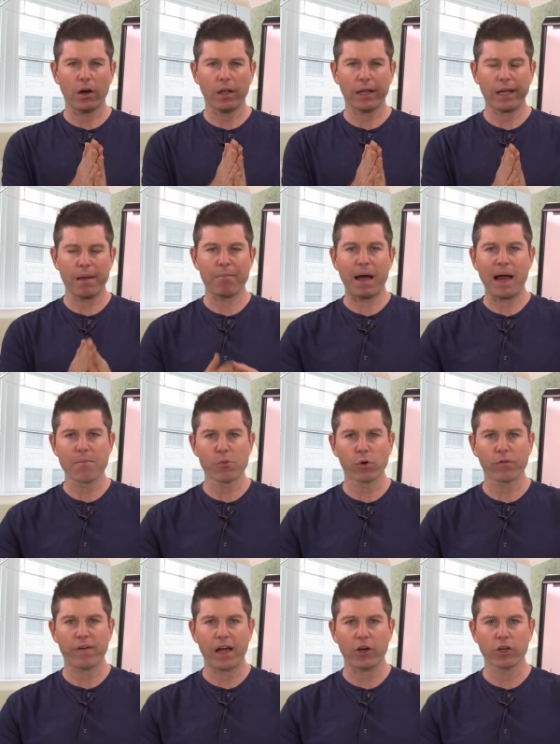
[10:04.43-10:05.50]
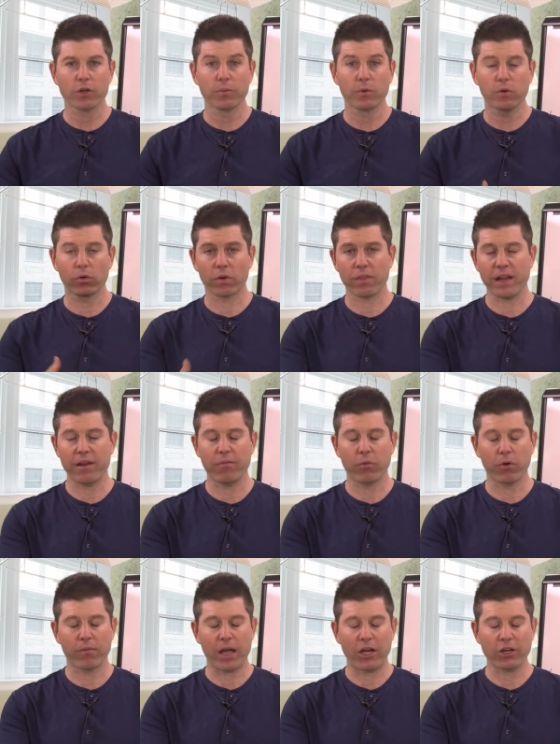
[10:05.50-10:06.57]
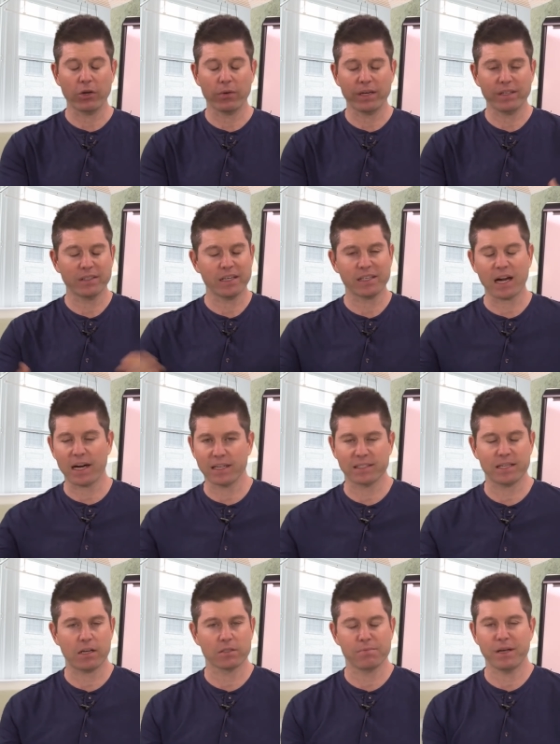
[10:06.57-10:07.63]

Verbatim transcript: like, am I more valuable or are they more valuable? And it, it kind of sounds